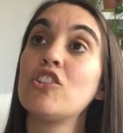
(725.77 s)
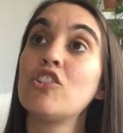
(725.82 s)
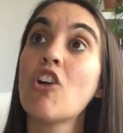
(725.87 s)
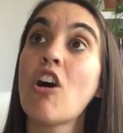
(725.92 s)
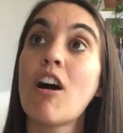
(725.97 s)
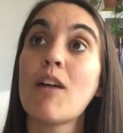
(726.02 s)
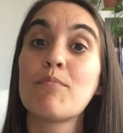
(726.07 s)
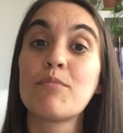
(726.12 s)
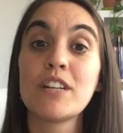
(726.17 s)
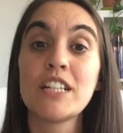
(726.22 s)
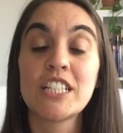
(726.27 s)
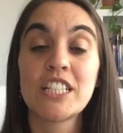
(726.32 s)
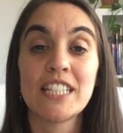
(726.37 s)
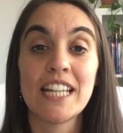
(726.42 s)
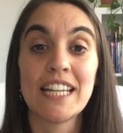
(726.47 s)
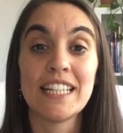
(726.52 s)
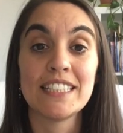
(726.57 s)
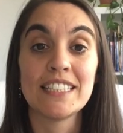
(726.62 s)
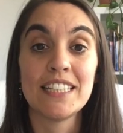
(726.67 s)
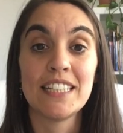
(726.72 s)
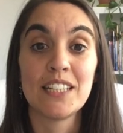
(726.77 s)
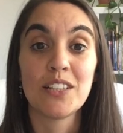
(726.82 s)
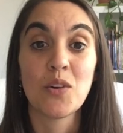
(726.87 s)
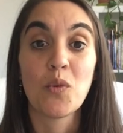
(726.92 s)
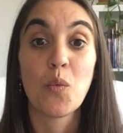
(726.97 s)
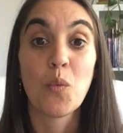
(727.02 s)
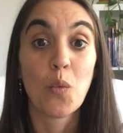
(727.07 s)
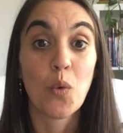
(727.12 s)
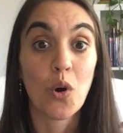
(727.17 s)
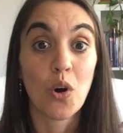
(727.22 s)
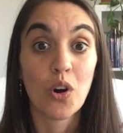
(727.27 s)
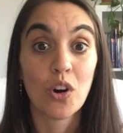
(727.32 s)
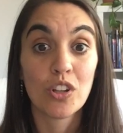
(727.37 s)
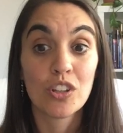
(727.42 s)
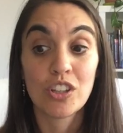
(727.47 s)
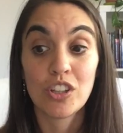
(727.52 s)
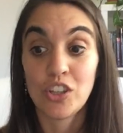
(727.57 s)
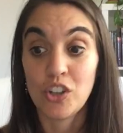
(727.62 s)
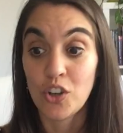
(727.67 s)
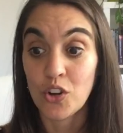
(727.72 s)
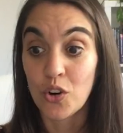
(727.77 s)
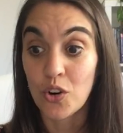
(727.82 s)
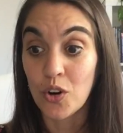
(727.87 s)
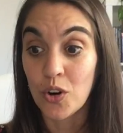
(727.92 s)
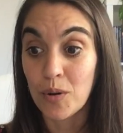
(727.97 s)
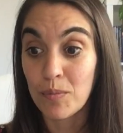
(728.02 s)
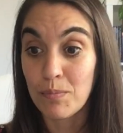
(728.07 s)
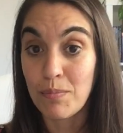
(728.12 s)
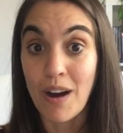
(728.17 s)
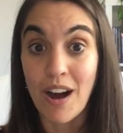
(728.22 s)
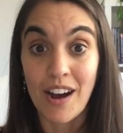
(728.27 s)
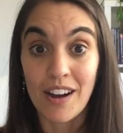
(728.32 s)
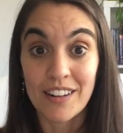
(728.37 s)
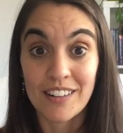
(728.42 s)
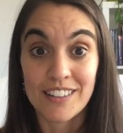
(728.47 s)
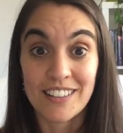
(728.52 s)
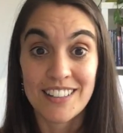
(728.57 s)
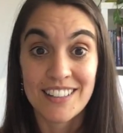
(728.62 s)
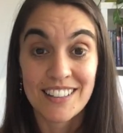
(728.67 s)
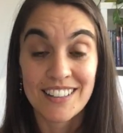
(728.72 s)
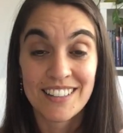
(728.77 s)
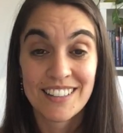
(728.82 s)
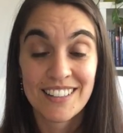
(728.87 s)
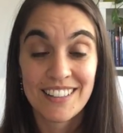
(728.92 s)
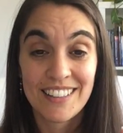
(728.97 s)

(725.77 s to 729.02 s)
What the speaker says: not appreciating what your partner